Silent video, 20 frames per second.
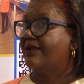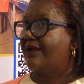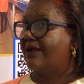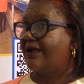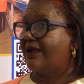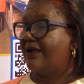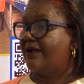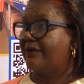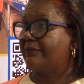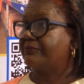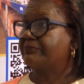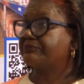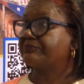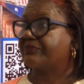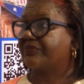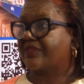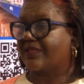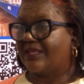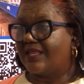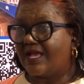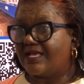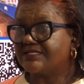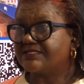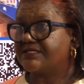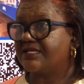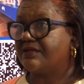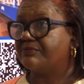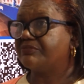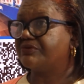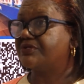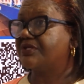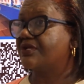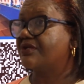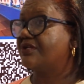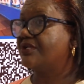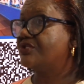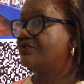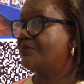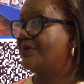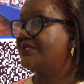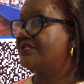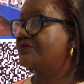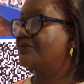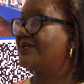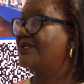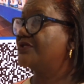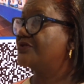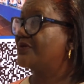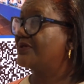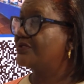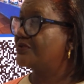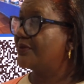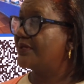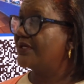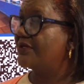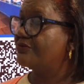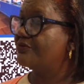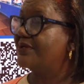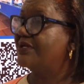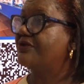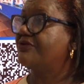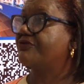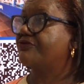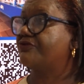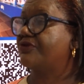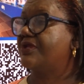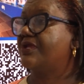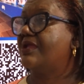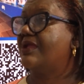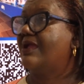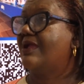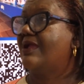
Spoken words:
last year in particular, in 2022 and 2023,